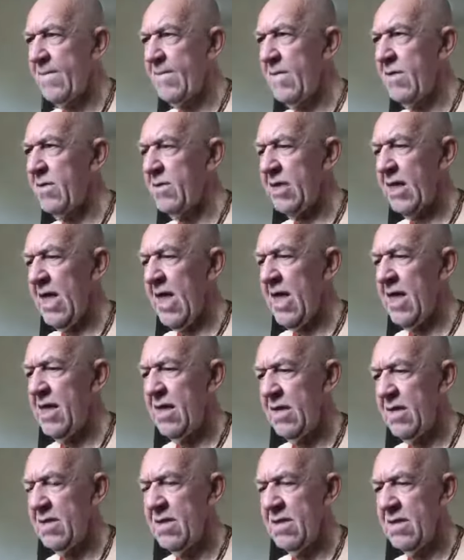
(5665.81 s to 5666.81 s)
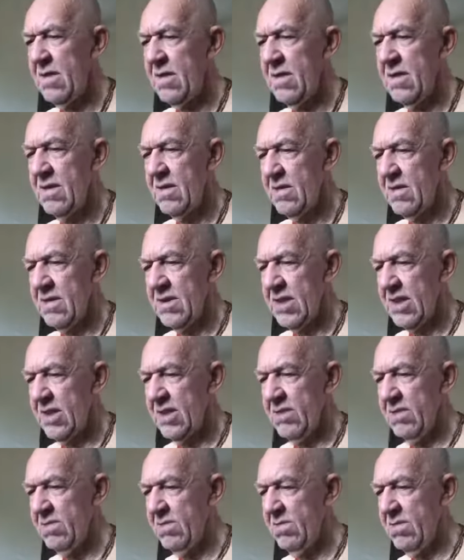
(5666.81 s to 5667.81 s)
Okay. Oh the
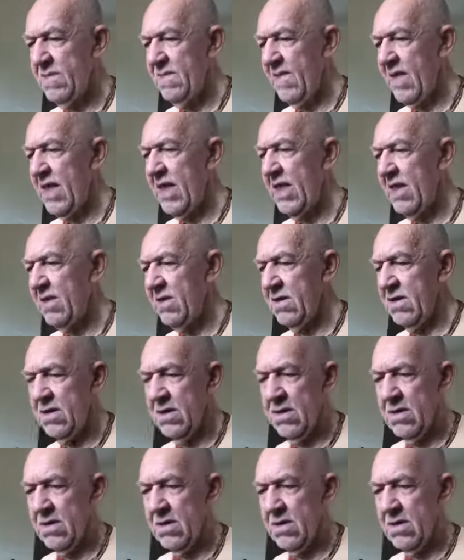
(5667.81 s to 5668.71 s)
group's very good.